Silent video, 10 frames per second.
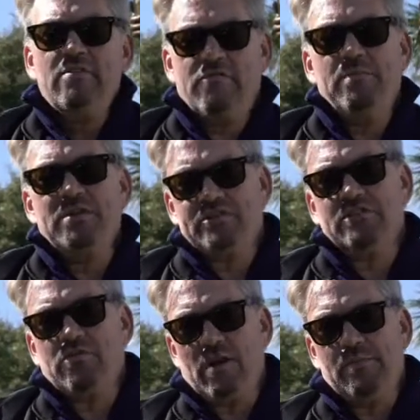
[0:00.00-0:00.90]
from this
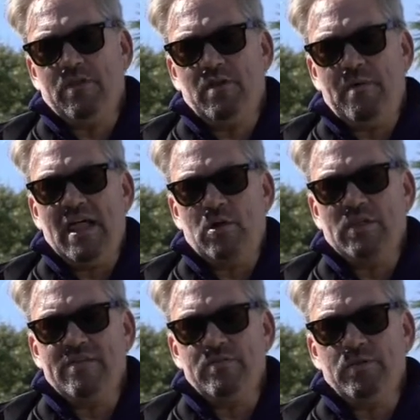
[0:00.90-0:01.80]
incredible Apollo
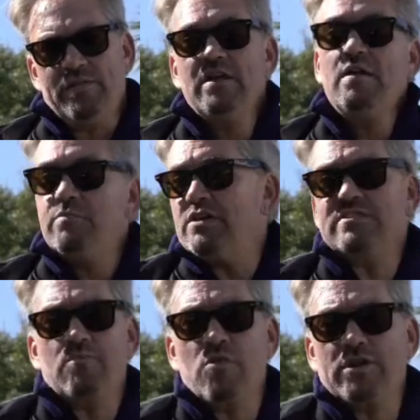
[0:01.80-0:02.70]
11 movie,
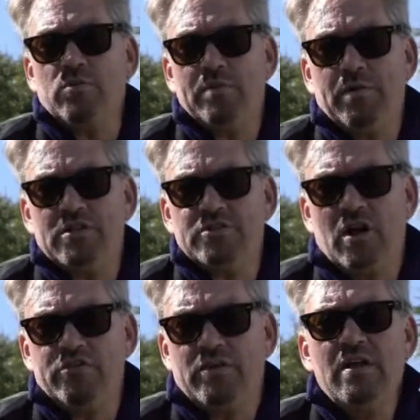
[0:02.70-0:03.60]
plus I'm working with Buzz
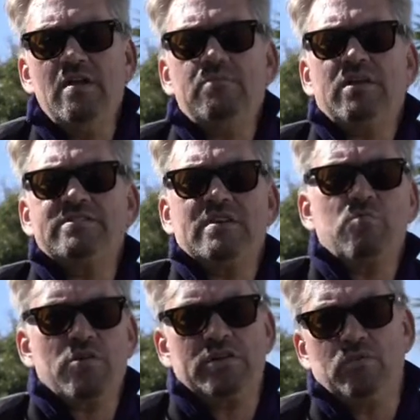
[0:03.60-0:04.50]
Aldrin, plus
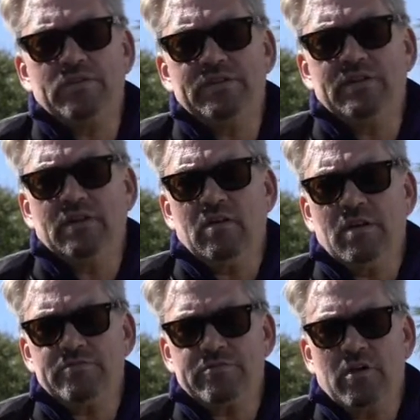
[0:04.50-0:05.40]
I'm working with Neil
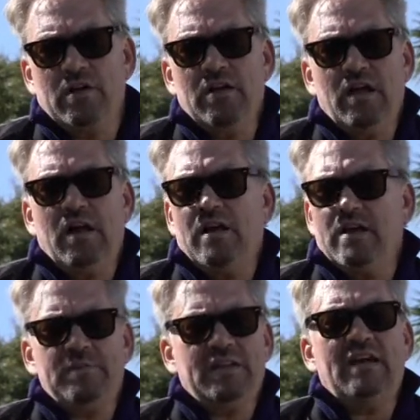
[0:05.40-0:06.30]
Armstrong.
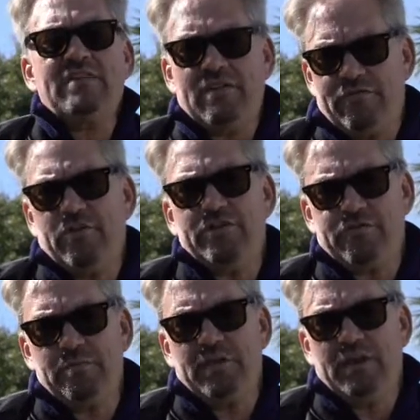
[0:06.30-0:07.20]
I mean, I've got footage from